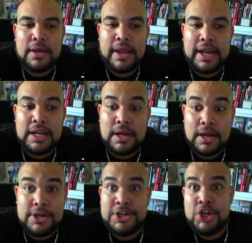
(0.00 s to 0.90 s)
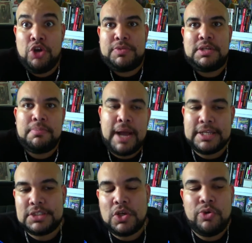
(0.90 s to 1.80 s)
getting duped
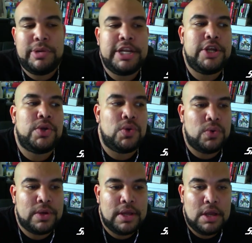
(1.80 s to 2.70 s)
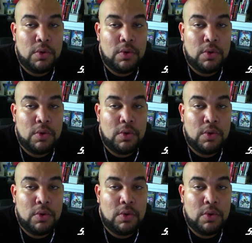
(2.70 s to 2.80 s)
by Scooby-Doo,